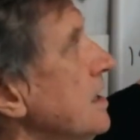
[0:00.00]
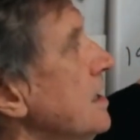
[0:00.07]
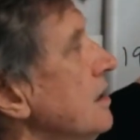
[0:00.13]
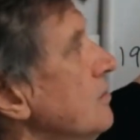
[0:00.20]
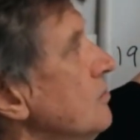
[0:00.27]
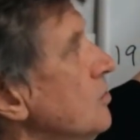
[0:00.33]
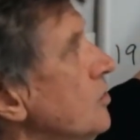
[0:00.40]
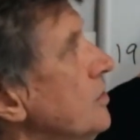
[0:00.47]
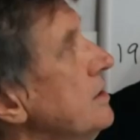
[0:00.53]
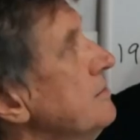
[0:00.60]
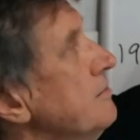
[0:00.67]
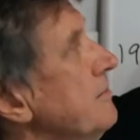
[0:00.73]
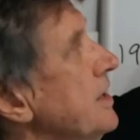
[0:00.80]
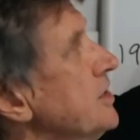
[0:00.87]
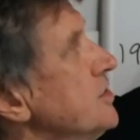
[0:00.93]
would
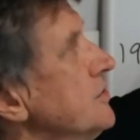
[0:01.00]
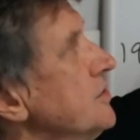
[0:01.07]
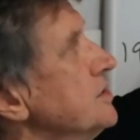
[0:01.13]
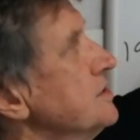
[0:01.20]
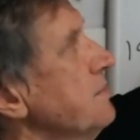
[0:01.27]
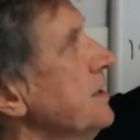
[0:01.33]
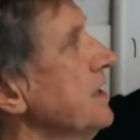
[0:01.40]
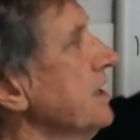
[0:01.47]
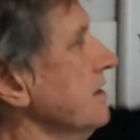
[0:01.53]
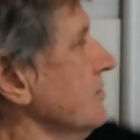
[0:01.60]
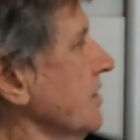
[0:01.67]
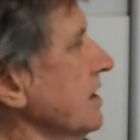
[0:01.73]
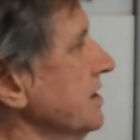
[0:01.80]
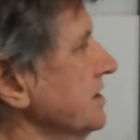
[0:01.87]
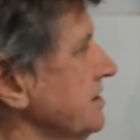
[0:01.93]
measure a speed
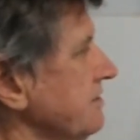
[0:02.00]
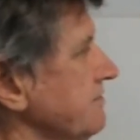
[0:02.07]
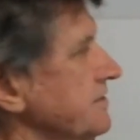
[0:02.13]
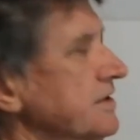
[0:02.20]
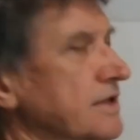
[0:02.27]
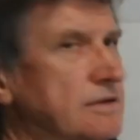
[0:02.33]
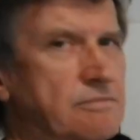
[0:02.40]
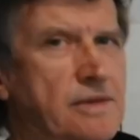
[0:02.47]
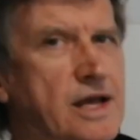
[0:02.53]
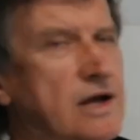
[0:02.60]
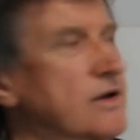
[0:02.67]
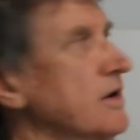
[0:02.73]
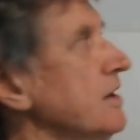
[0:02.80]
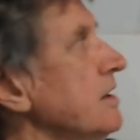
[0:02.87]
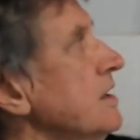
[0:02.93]
relative to the
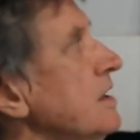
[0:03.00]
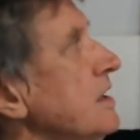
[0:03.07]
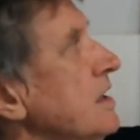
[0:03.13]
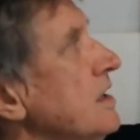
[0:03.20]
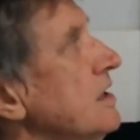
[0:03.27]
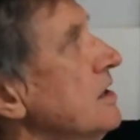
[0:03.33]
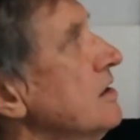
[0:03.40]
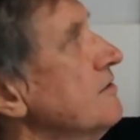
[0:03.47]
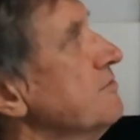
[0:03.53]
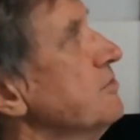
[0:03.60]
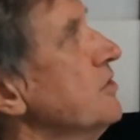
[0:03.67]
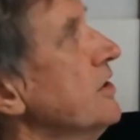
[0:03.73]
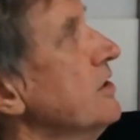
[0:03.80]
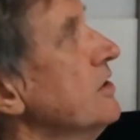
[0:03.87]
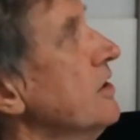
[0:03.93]
mountain of
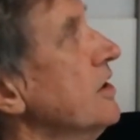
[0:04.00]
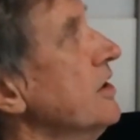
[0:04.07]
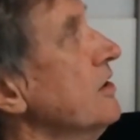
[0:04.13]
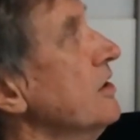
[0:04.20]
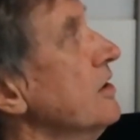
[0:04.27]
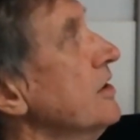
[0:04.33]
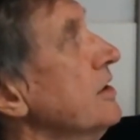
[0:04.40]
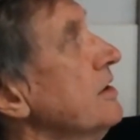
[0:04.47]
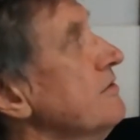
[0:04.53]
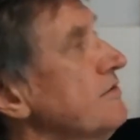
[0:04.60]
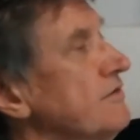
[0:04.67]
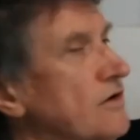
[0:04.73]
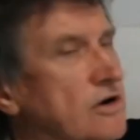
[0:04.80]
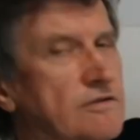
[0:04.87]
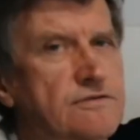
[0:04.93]

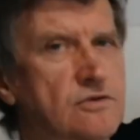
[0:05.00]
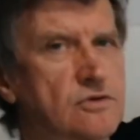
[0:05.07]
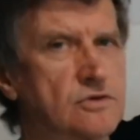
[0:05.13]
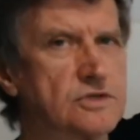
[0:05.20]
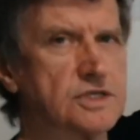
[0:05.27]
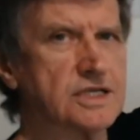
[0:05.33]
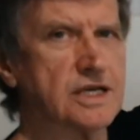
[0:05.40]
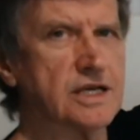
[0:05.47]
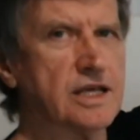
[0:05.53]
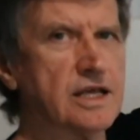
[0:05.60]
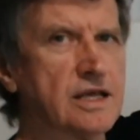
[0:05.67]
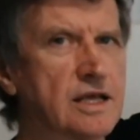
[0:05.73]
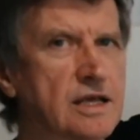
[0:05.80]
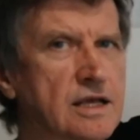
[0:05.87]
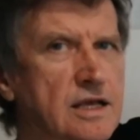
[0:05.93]
0.9954 c.
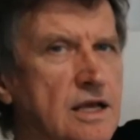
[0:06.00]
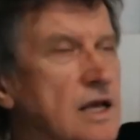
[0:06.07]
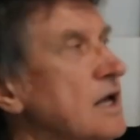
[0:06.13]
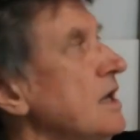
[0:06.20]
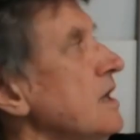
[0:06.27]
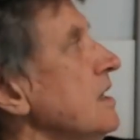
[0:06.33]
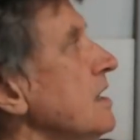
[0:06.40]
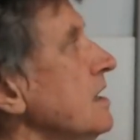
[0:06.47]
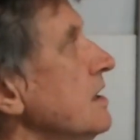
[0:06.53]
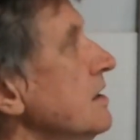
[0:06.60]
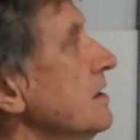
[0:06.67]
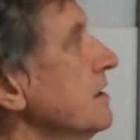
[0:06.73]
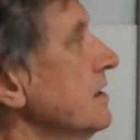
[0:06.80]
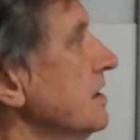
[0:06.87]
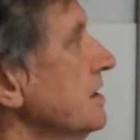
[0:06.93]

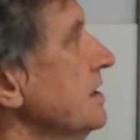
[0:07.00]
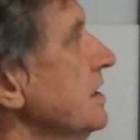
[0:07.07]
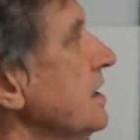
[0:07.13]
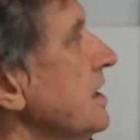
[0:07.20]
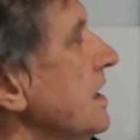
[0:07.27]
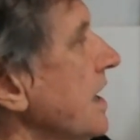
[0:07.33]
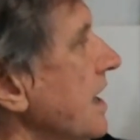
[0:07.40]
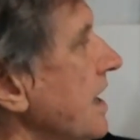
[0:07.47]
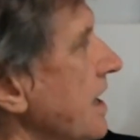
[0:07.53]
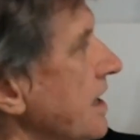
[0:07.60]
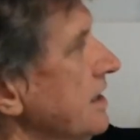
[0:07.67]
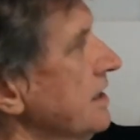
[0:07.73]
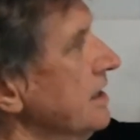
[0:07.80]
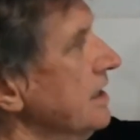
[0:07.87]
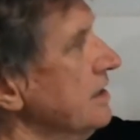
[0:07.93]
Okay,
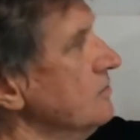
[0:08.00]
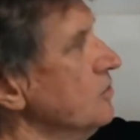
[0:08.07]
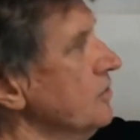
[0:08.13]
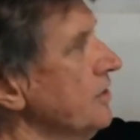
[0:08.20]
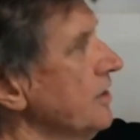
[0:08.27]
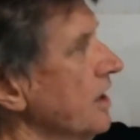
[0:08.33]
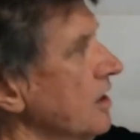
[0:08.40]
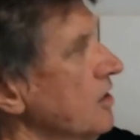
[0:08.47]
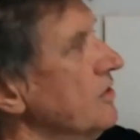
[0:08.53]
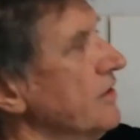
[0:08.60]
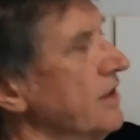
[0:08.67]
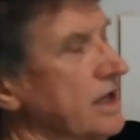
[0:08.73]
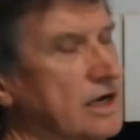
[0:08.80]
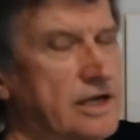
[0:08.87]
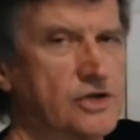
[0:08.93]
and it would know
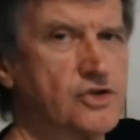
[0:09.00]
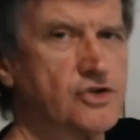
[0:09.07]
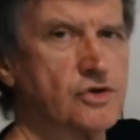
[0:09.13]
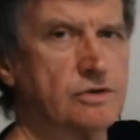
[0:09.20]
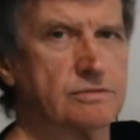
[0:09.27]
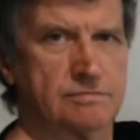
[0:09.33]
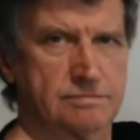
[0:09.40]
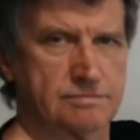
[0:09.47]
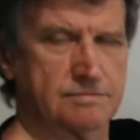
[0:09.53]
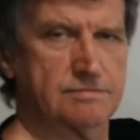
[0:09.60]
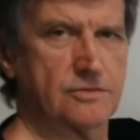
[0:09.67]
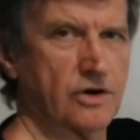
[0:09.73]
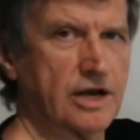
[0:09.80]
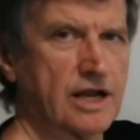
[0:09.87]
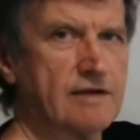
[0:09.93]
that it should
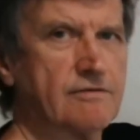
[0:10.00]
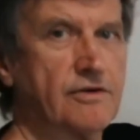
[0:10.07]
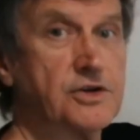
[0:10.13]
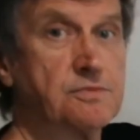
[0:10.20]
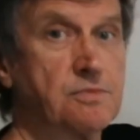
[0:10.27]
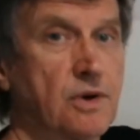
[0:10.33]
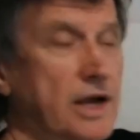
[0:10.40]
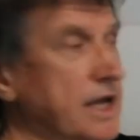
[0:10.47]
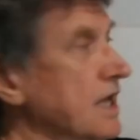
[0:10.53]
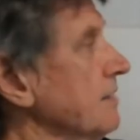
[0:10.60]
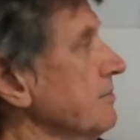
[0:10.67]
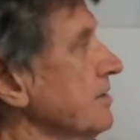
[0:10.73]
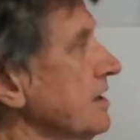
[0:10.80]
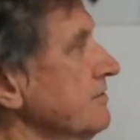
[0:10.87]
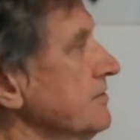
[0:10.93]
on average break
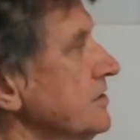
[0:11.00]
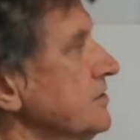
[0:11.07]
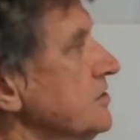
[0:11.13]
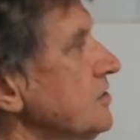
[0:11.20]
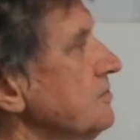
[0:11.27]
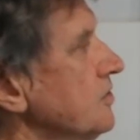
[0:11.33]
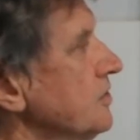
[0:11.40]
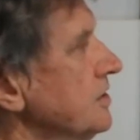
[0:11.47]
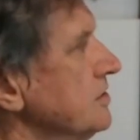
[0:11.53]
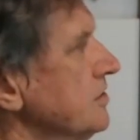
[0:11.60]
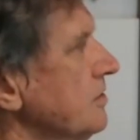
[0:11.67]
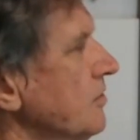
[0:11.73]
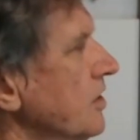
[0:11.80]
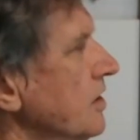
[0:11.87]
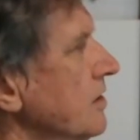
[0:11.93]
up after 2.2
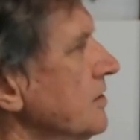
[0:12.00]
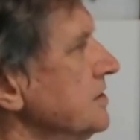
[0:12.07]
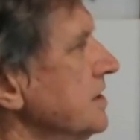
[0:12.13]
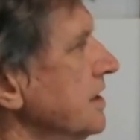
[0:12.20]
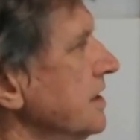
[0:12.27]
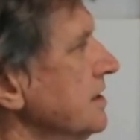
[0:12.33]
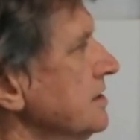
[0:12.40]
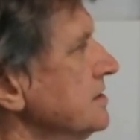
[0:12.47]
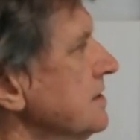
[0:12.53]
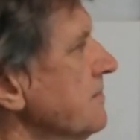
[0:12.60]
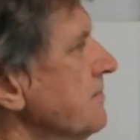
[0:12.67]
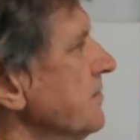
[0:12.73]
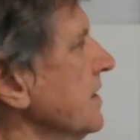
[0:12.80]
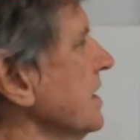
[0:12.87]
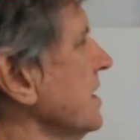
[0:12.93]
microseconds,
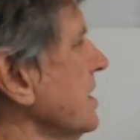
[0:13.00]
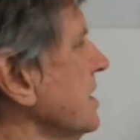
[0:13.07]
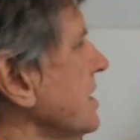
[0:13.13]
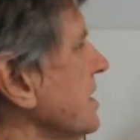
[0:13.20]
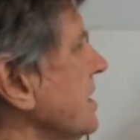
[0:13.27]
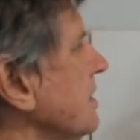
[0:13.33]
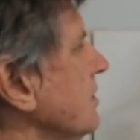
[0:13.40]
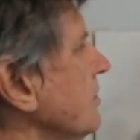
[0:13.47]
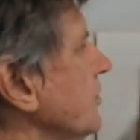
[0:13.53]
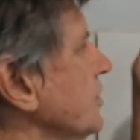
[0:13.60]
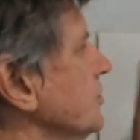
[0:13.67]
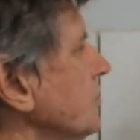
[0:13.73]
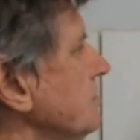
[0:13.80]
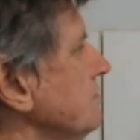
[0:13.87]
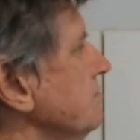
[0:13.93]

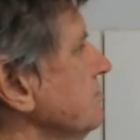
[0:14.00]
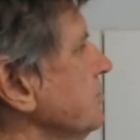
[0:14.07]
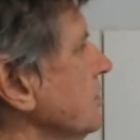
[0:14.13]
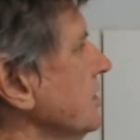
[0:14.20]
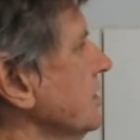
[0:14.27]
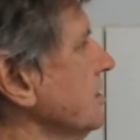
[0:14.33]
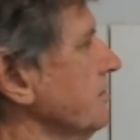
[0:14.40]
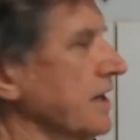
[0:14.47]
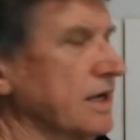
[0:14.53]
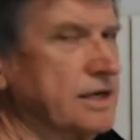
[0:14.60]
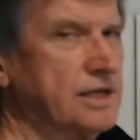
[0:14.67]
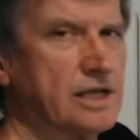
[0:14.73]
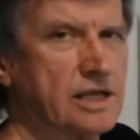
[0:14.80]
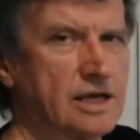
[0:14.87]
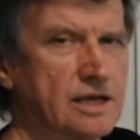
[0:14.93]
which would put it about
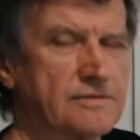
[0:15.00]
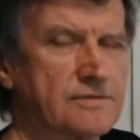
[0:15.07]
here.